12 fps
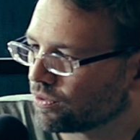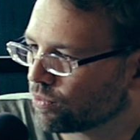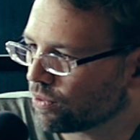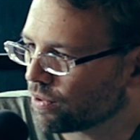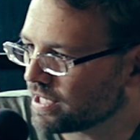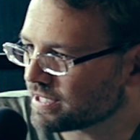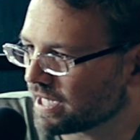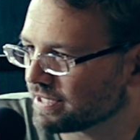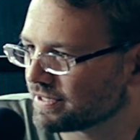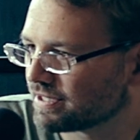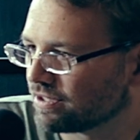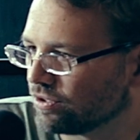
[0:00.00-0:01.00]
in what ways
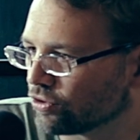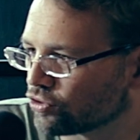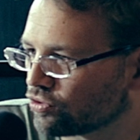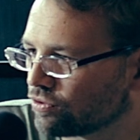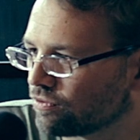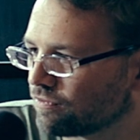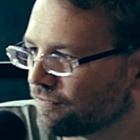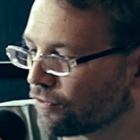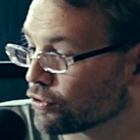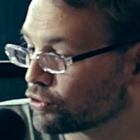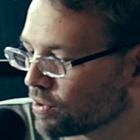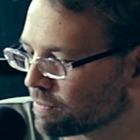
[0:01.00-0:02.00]
has your
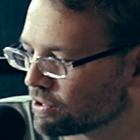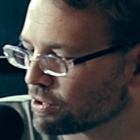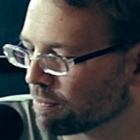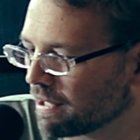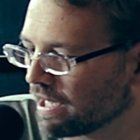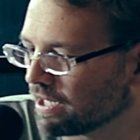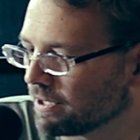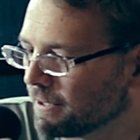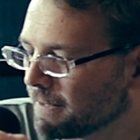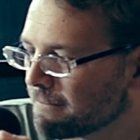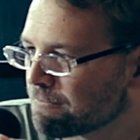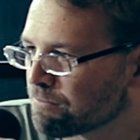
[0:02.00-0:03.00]
first trip to Japan
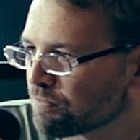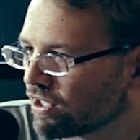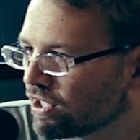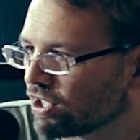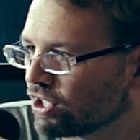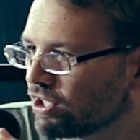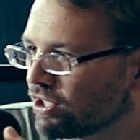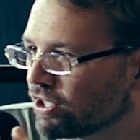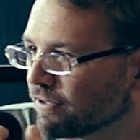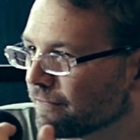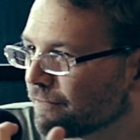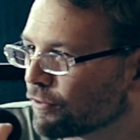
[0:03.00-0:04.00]

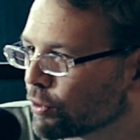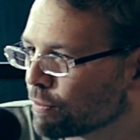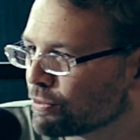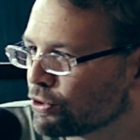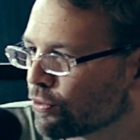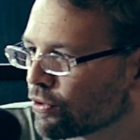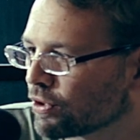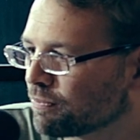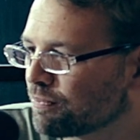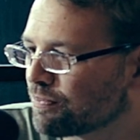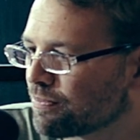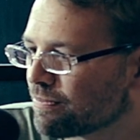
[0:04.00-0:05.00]
confirmed your
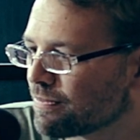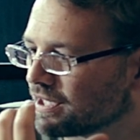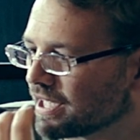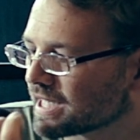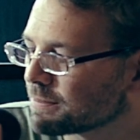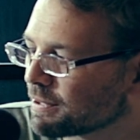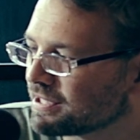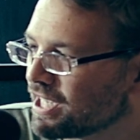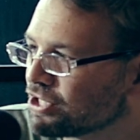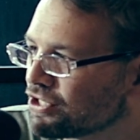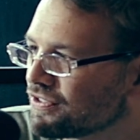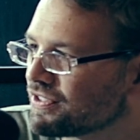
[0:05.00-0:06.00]

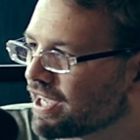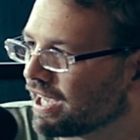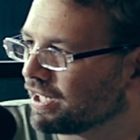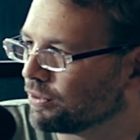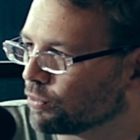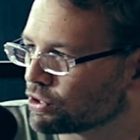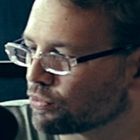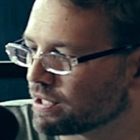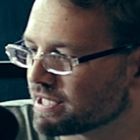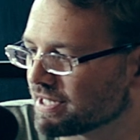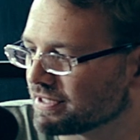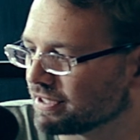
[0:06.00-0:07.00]
expectations, and in which
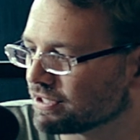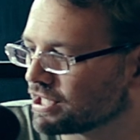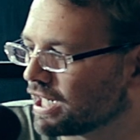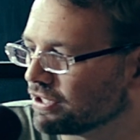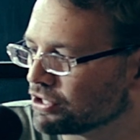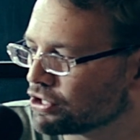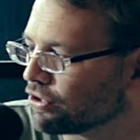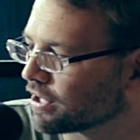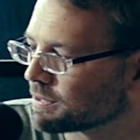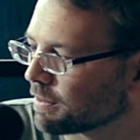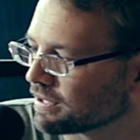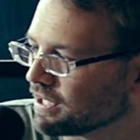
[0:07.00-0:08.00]
ways has it challenged your
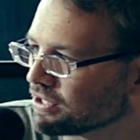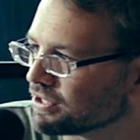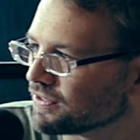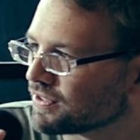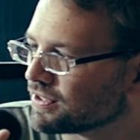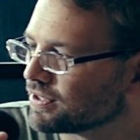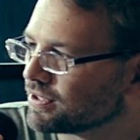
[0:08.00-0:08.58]
expectations?